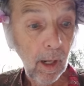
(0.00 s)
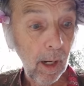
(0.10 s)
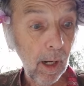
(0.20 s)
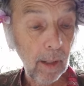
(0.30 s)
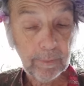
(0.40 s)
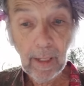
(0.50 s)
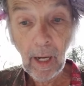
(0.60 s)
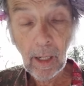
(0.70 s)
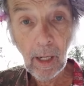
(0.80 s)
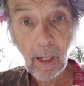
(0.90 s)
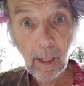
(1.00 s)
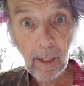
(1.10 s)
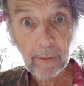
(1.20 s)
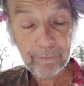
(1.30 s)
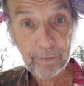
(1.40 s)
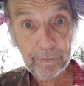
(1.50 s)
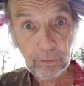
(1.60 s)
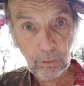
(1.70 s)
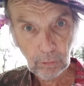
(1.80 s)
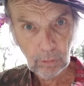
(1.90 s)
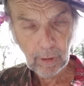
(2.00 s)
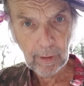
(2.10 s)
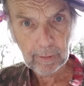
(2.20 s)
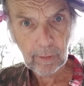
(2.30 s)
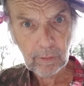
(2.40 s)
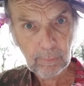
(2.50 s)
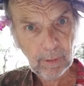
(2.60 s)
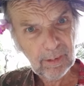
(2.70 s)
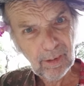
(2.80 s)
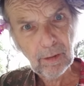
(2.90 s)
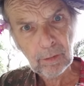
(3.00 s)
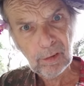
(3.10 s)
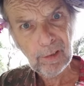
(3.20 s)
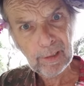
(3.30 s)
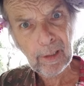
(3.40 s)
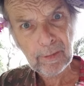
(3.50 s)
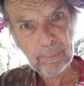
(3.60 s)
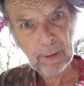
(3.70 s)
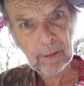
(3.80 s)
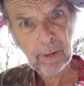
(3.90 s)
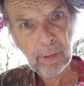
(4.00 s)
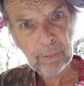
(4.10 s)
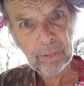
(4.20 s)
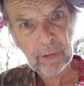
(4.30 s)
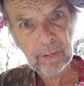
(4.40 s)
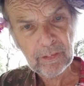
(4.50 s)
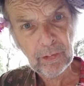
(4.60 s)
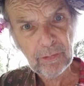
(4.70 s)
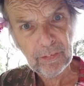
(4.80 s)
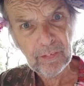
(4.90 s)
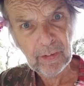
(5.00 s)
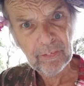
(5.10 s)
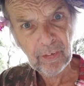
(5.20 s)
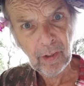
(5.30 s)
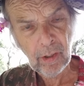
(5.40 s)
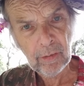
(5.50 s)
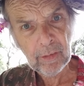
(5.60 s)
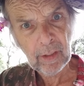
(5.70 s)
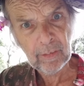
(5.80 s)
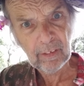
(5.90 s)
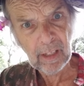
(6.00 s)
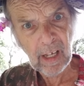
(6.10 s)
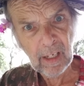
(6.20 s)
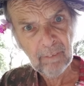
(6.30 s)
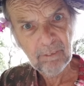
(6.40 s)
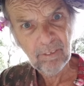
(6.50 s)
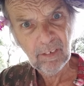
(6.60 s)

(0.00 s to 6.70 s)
Oh, yeah, I'll hash these Gulag Archipelago. You know, Gulag Archipelago, Solzhenitsyn, Day in the Life,